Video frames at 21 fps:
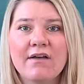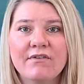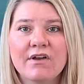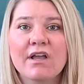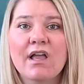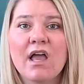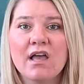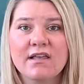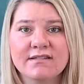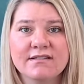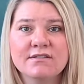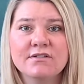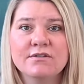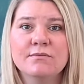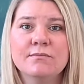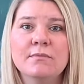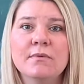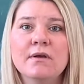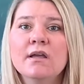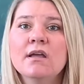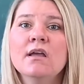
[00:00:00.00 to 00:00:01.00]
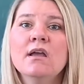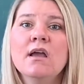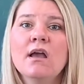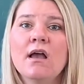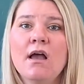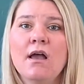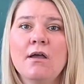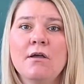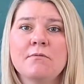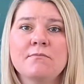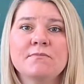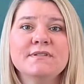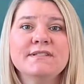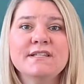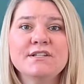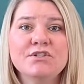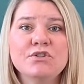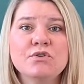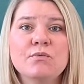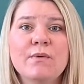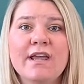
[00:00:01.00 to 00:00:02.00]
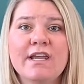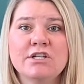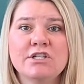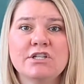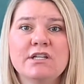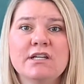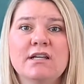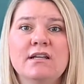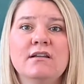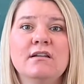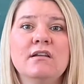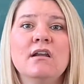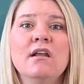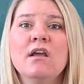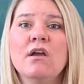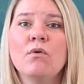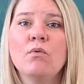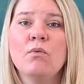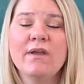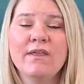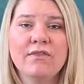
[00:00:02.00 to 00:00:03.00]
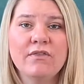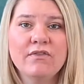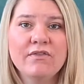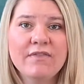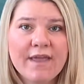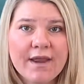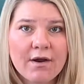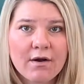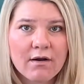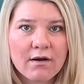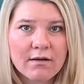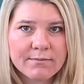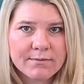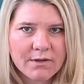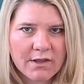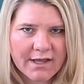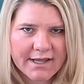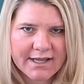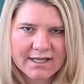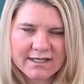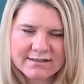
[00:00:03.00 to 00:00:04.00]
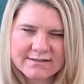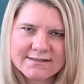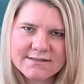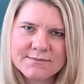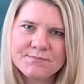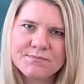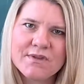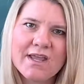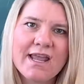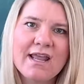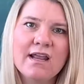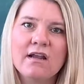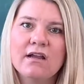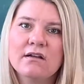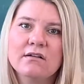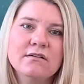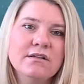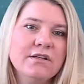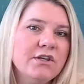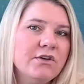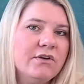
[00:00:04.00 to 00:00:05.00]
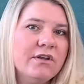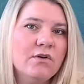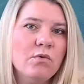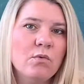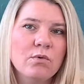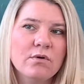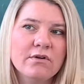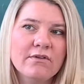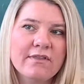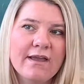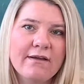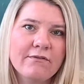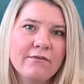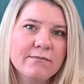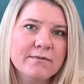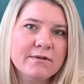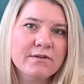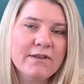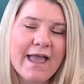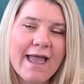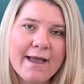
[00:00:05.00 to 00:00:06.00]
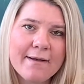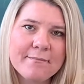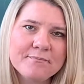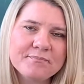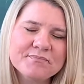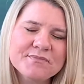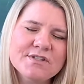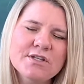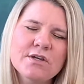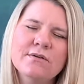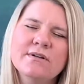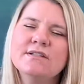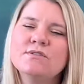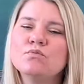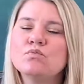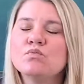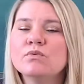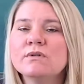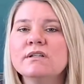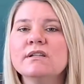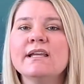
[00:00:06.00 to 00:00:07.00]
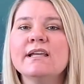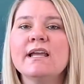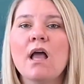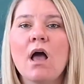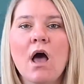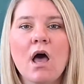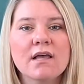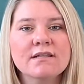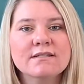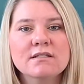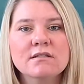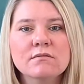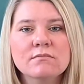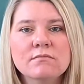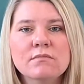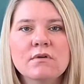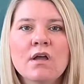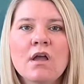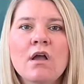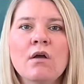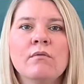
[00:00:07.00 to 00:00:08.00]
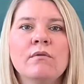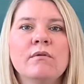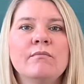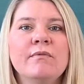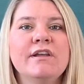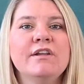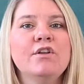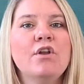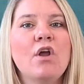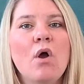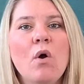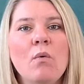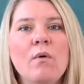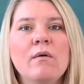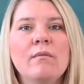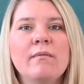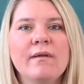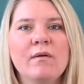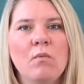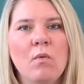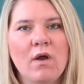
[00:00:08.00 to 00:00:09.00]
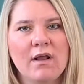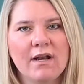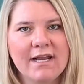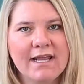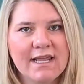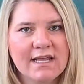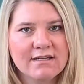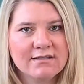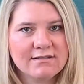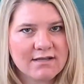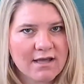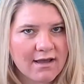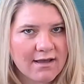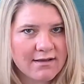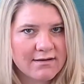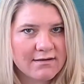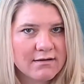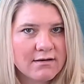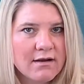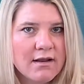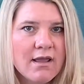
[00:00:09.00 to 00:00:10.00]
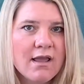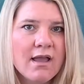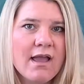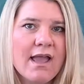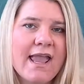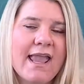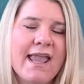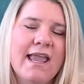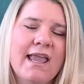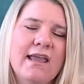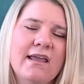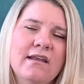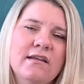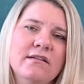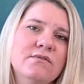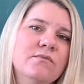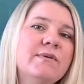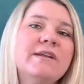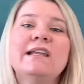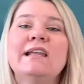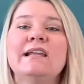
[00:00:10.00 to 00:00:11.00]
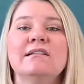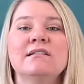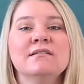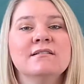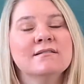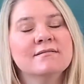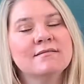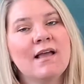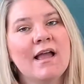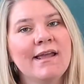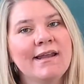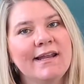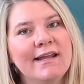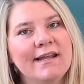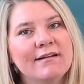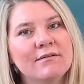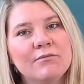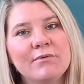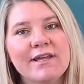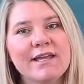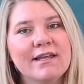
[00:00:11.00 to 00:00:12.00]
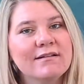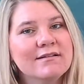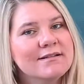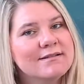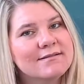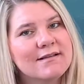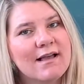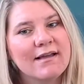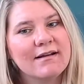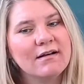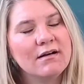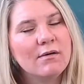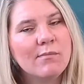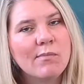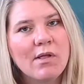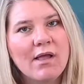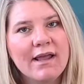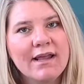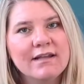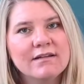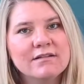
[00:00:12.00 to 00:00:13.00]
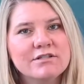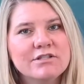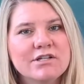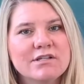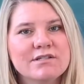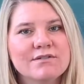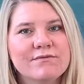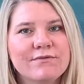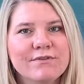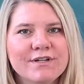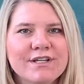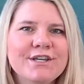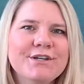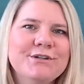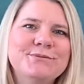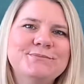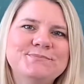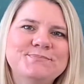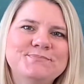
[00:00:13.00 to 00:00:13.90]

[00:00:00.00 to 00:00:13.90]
a custom situation with their appliance, and you can order that from the lab. So it's really awesome when we know what we want to get done and we need to design it. We can design an appliance just for you.